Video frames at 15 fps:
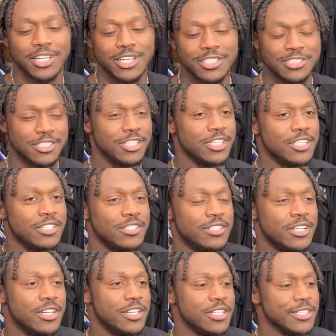Honestly,
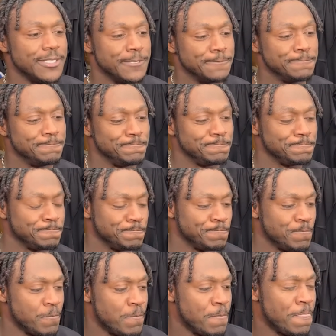the
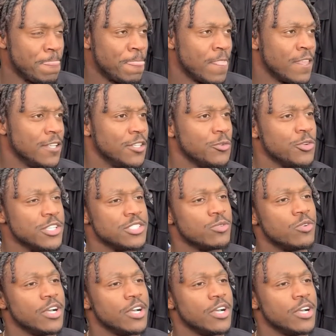reason